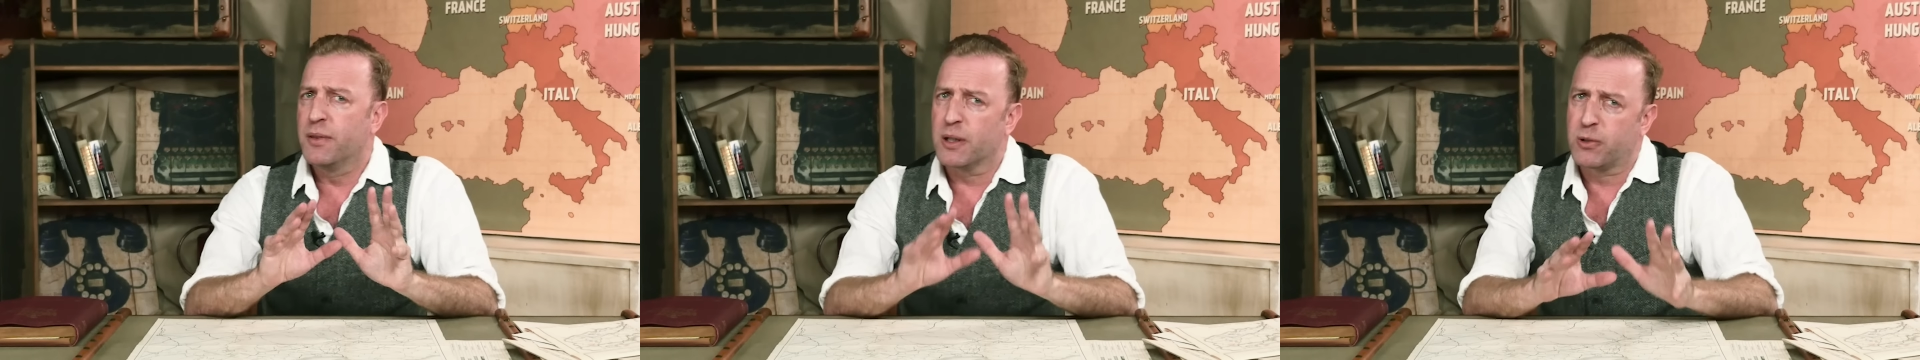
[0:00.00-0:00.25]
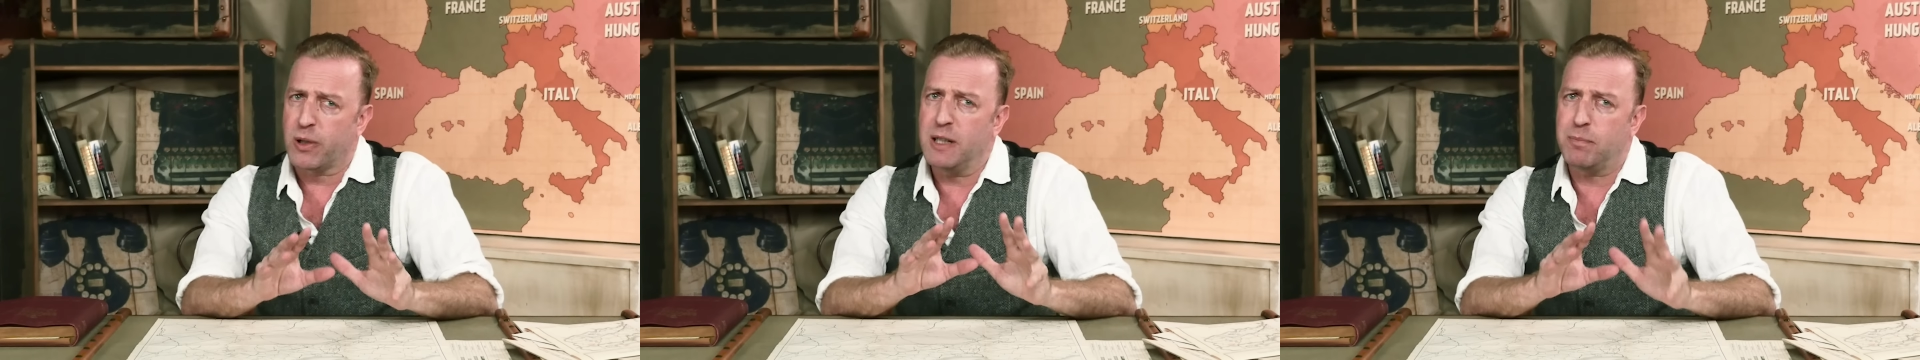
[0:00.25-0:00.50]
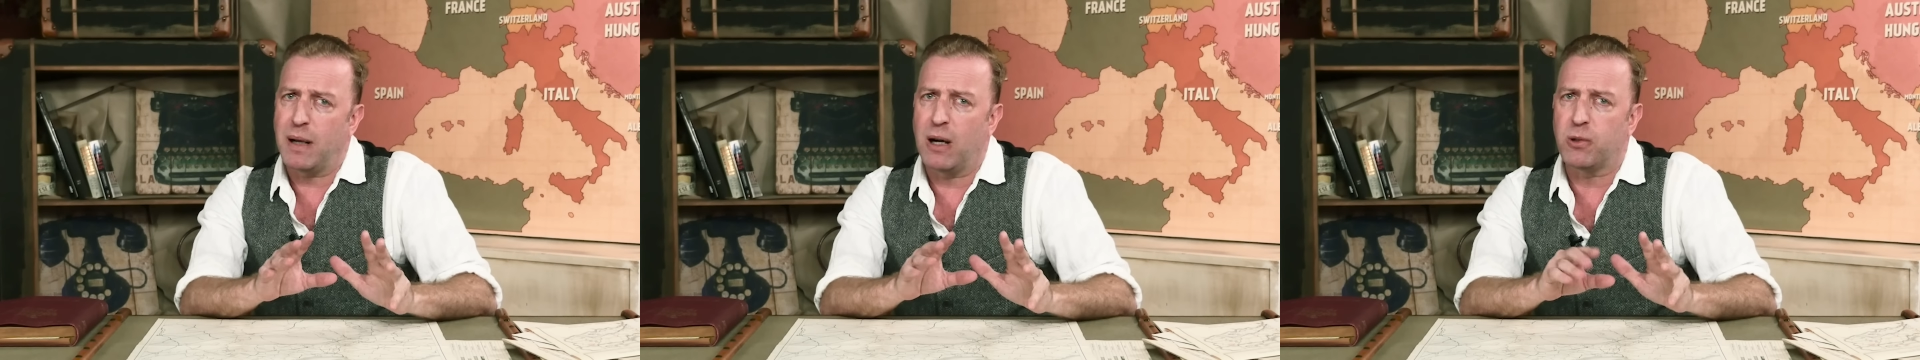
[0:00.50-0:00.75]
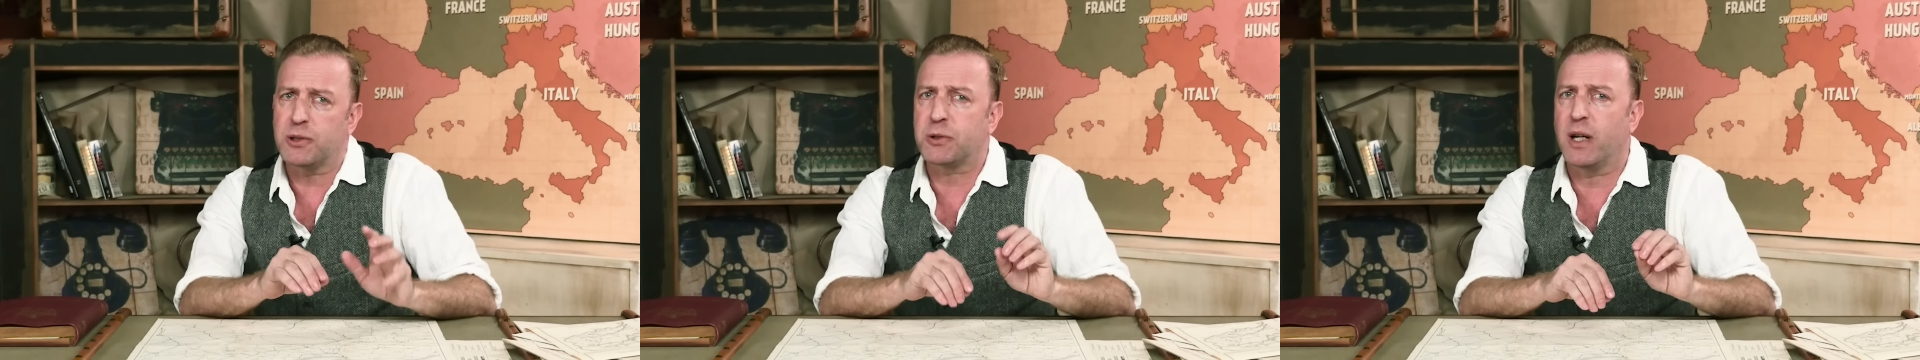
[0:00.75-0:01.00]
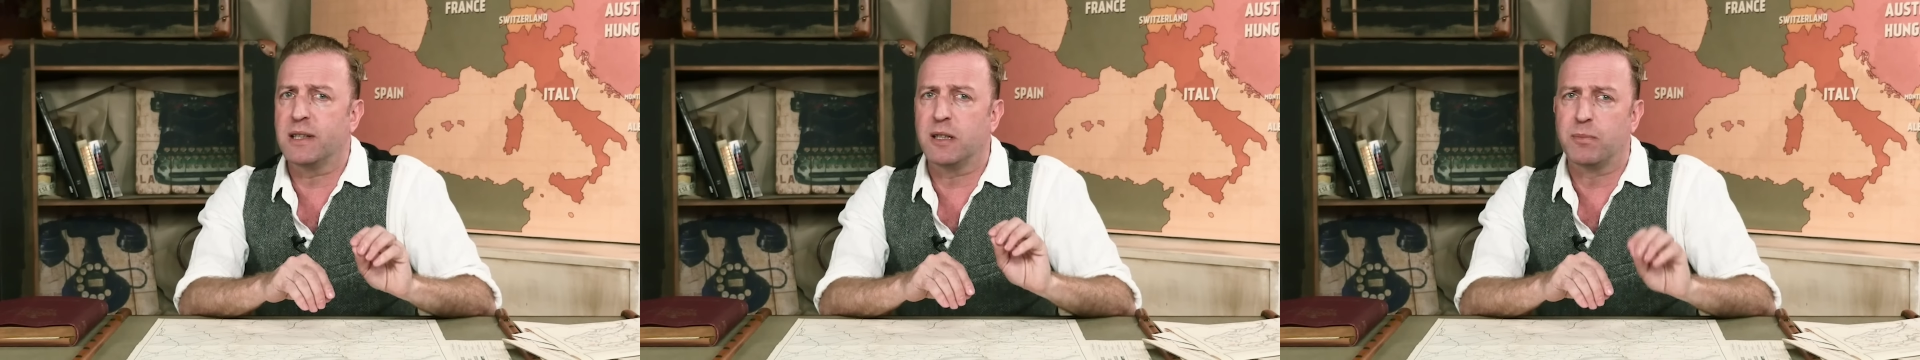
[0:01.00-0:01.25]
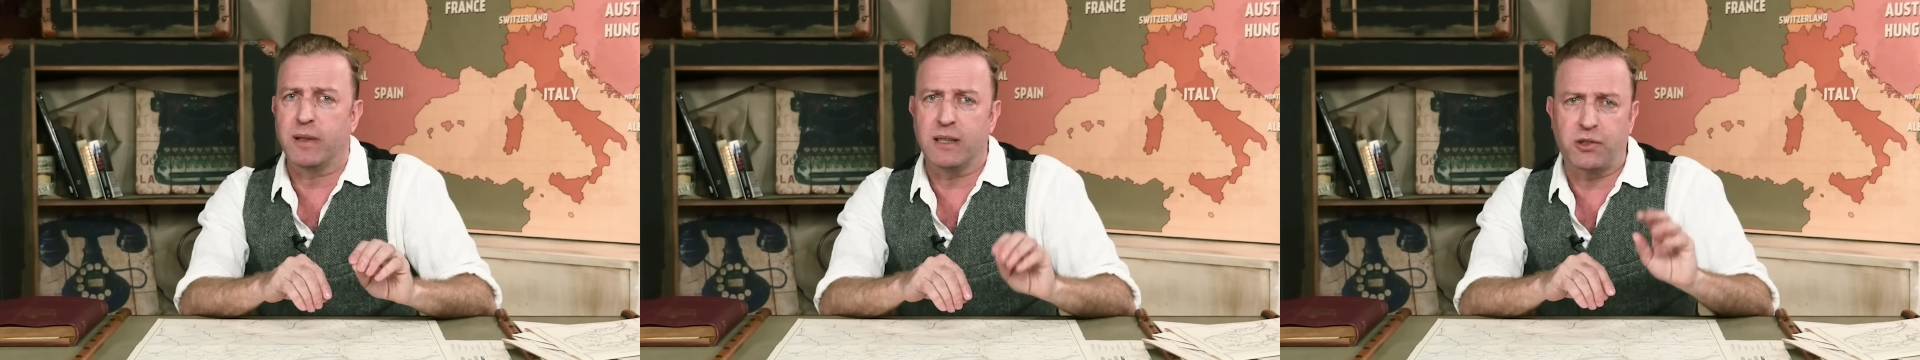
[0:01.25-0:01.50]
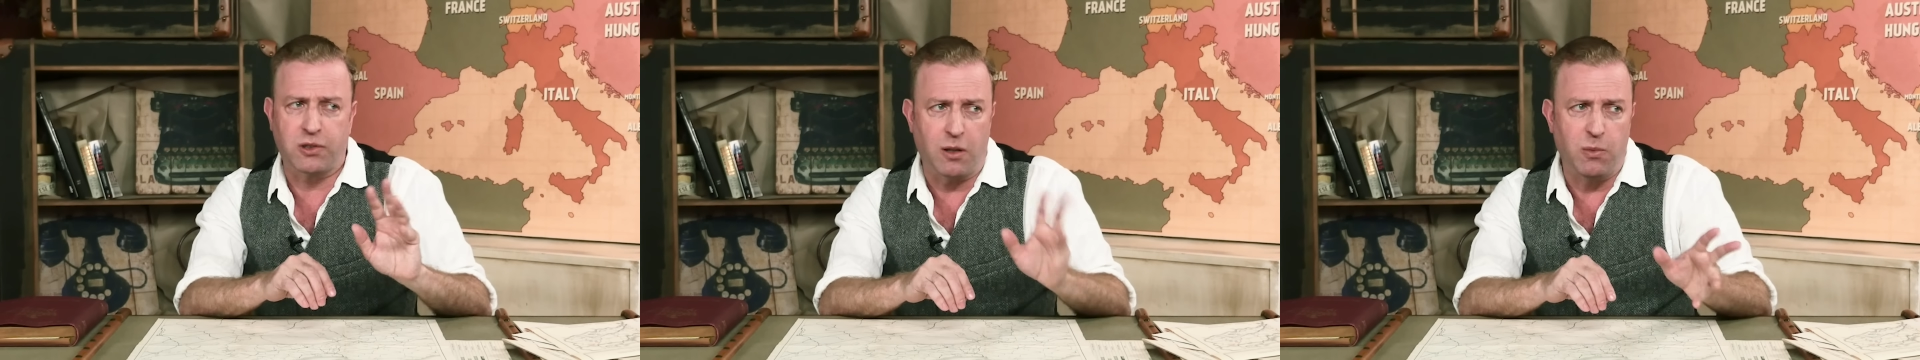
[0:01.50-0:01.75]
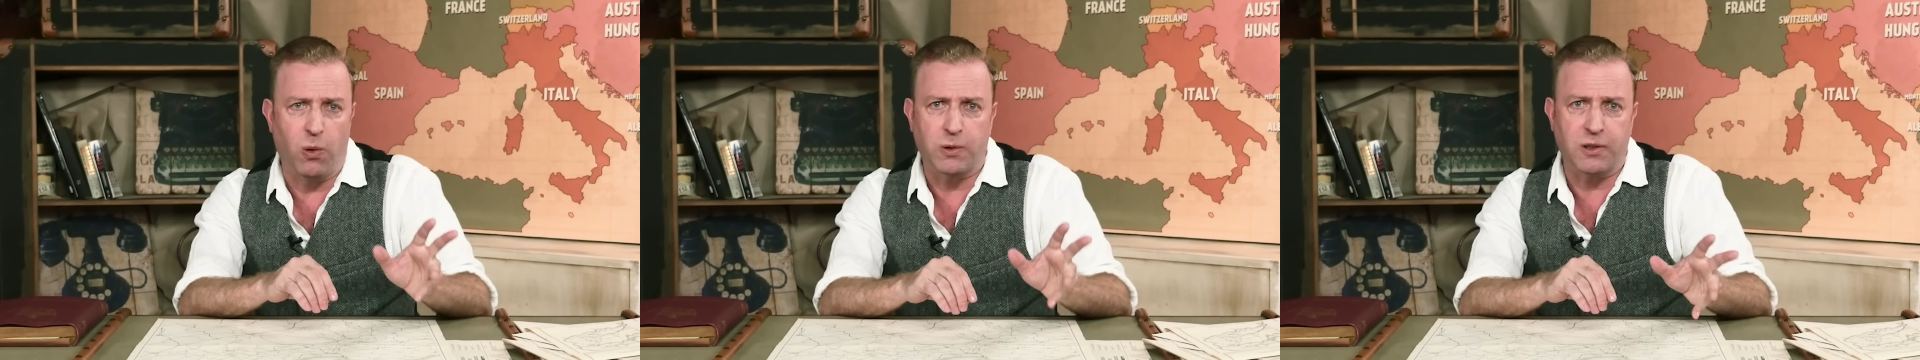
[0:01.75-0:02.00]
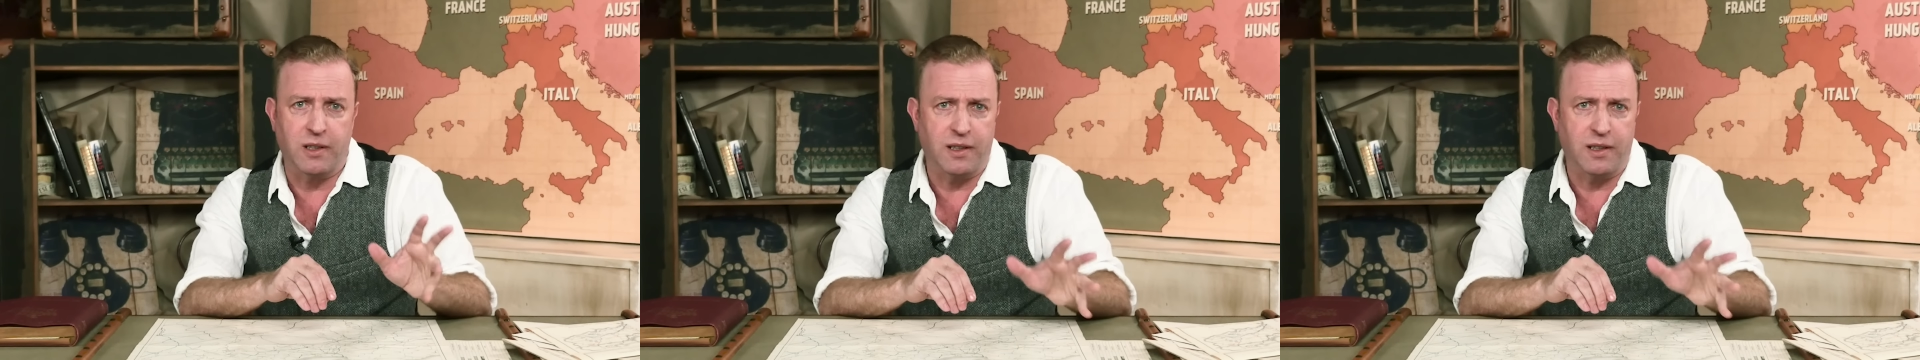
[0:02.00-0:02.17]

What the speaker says: The great powers tried to bring some order